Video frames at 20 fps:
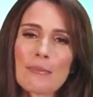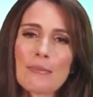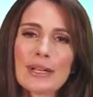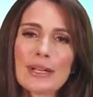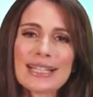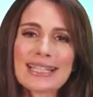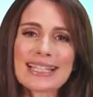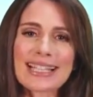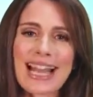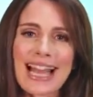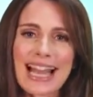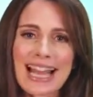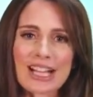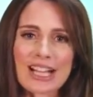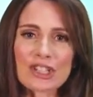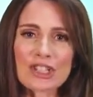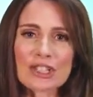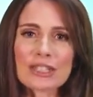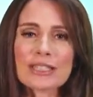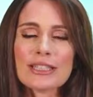but it's
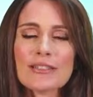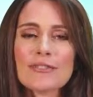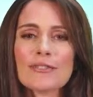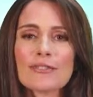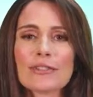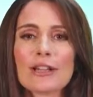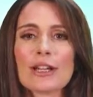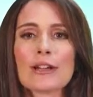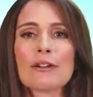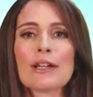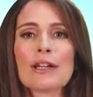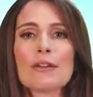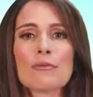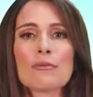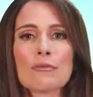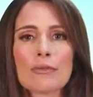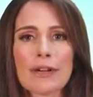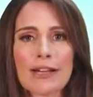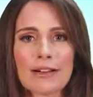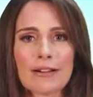actually very
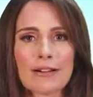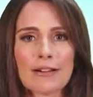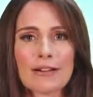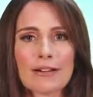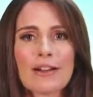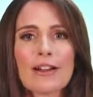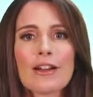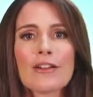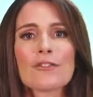rare